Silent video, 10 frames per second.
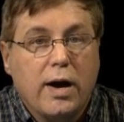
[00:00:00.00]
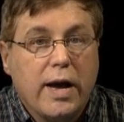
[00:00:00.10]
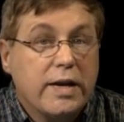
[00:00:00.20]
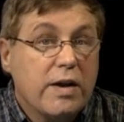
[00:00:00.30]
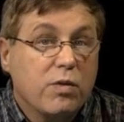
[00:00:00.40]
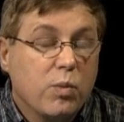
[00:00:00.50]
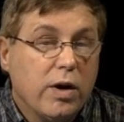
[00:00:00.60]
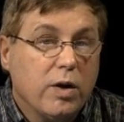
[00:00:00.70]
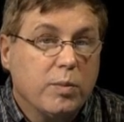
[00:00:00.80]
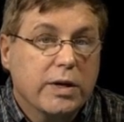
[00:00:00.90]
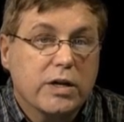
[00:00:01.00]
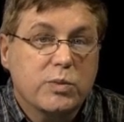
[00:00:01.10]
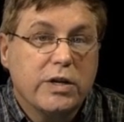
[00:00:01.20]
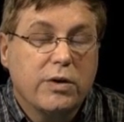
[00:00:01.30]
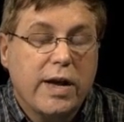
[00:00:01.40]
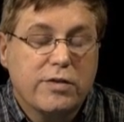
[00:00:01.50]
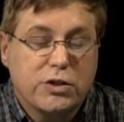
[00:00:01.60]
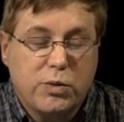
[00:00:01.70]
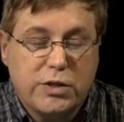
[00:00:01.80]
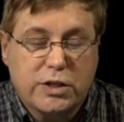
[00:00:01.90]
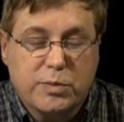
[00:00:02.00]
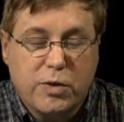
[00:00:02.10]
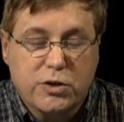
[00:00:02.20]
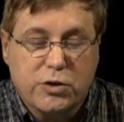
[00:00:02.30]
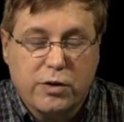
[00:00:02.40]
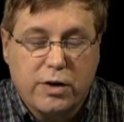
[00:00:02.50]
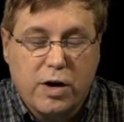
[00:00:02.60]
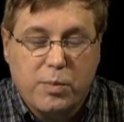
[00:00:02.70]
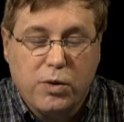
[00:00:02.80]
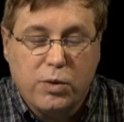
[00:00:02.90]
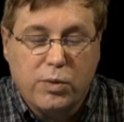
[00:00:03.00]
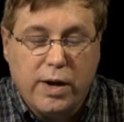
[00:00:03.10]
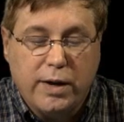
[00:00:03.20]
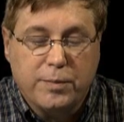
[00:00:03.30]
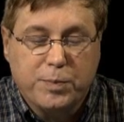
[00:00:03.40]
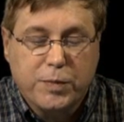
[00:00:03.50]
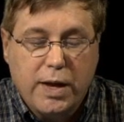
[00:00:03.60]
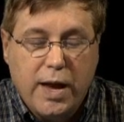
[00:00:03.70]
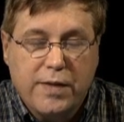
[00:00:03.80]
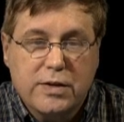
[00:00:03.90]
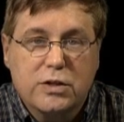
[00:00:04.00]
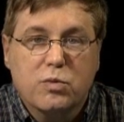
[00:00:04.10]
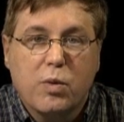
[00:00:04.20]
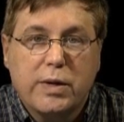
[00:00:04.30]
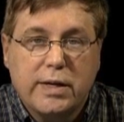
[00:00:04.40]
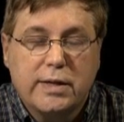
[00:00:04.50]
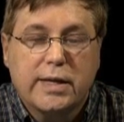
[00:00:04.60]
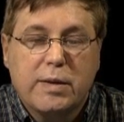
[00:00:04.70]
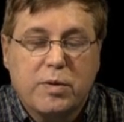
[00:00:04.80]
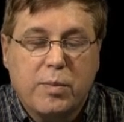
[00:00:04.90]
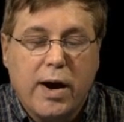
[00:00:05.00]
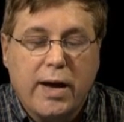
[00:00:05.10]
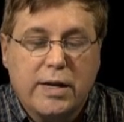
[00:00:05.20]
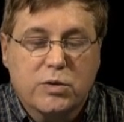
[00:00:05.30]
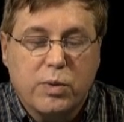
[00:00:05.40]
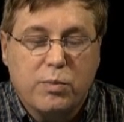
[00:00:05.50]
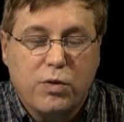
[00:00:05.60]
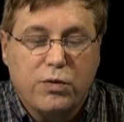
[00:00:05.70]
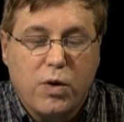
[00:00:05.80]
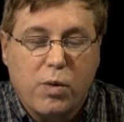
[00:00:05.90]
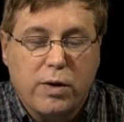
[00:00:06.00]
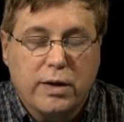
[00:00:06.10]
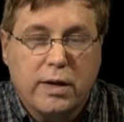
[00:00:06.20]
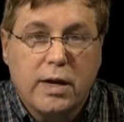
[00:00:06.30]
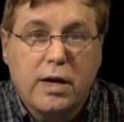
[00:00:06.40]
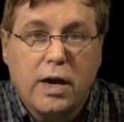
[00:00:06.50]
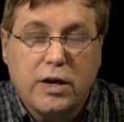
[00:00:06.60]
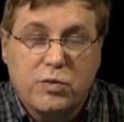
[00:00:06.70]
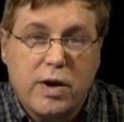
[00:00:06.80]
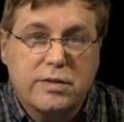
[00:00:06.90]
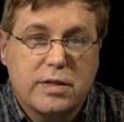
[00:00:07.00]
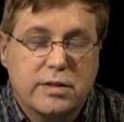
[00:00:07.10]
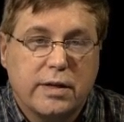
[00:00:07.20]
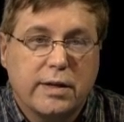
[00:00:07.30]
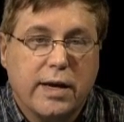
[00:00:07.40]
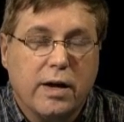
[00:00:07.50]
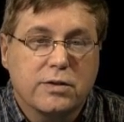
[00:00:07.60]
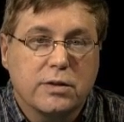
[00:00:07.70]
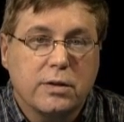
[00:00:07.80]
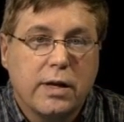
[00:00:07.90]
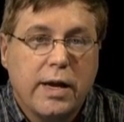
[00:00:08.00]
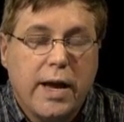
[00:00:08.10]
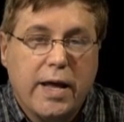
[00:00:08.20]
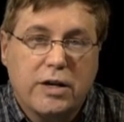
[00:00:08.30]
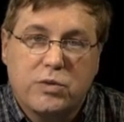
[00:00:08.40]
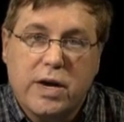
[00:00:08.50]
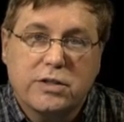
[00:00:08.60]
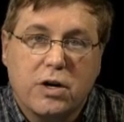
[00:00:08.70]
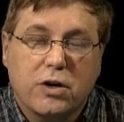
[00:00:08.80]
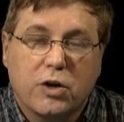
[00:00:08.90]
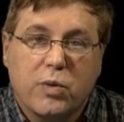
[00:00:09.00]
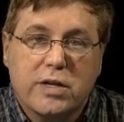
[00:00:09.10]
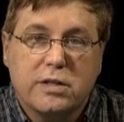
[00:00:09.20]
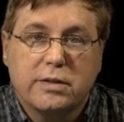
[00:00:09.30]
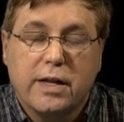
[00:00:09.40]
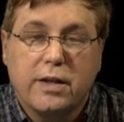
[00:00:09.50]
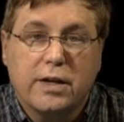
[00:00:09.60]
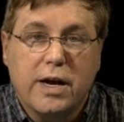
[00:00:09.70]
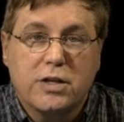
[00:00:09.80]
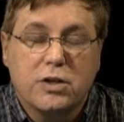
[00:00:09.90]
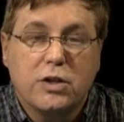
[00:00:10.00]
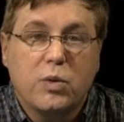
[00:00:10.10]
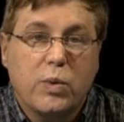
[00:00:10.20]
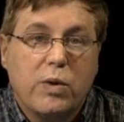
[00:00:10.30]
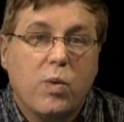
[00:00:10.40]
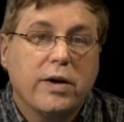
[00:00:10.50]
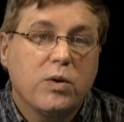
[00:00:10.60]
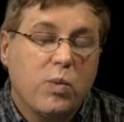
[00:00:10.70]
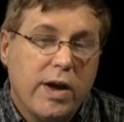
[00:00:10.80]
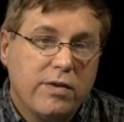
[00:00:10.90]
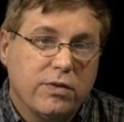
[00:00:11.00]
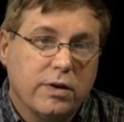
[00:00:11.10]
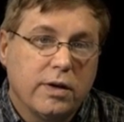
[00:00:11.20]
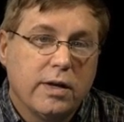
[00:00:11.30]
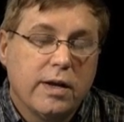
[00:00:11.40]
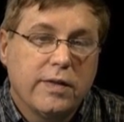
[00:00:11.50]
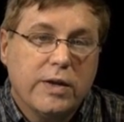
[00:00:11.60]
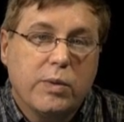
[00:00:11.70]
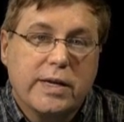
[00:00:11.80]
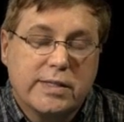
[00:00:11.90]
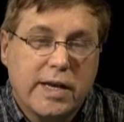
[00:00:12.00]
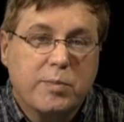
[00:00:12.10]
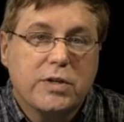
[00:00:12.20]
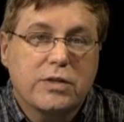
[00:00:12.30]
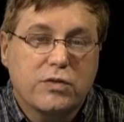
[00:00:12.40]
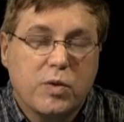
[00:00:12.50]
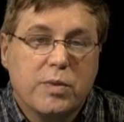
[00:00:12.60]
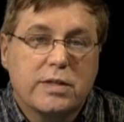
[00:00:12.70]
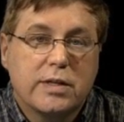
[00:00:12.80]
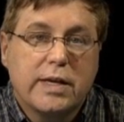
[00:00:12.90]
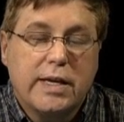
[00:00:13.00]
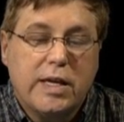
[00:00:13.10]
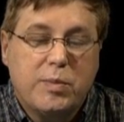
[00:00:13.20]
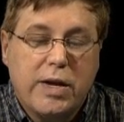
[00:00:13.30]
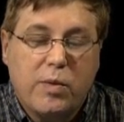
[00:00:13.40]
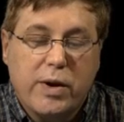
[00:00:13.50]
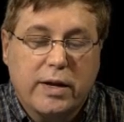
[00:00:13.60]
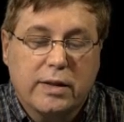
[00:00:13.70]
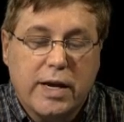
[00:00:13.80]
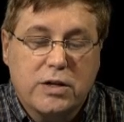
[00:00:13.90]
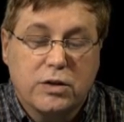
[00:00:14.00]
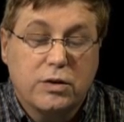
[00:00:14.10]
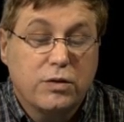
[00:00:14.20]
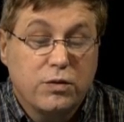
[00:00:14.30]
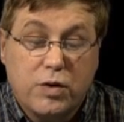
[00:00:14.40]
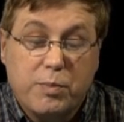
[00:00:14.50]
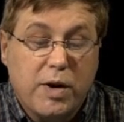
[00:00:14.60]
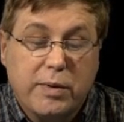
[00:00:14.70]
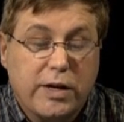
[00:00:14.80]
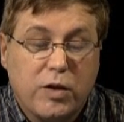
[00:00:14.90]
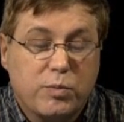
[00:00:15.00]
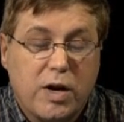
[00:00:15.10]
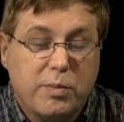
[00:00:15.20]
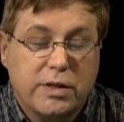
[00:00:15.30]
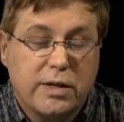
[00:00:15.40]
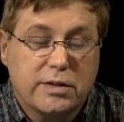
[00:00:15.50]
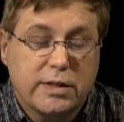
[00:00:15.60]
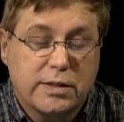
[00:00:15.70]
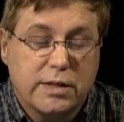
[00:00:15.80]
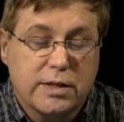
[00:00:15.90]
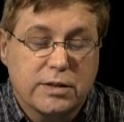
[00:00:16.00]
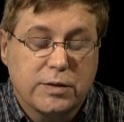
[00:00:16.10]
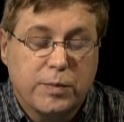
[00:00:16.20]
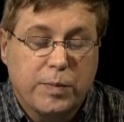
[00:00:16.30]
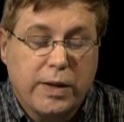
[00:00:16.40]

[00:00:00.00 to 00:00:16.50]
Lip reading: And never will, because we don't have sewage exposure in our Bull Run. And this is what we need to keep in mind as we move forward and address the City Council and address our congressional delegation, that we want a waiver that would exempt us from this EPA regulation for a public health problem that doesn't exist.